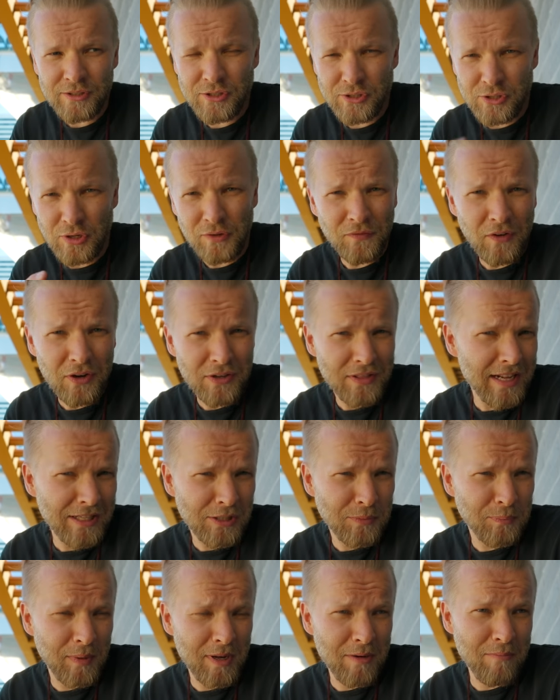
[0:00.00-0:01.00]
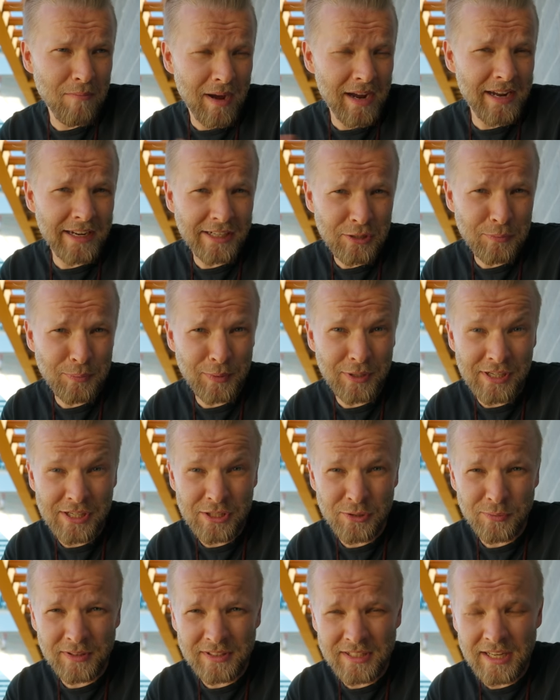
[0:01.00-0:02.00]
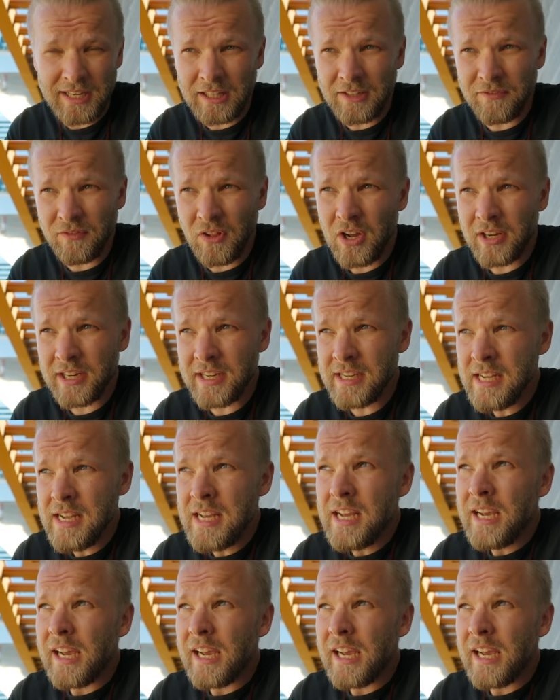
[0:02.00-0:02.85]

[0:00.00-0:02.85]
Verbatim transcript: So far, that's been my experience with daily vlogging.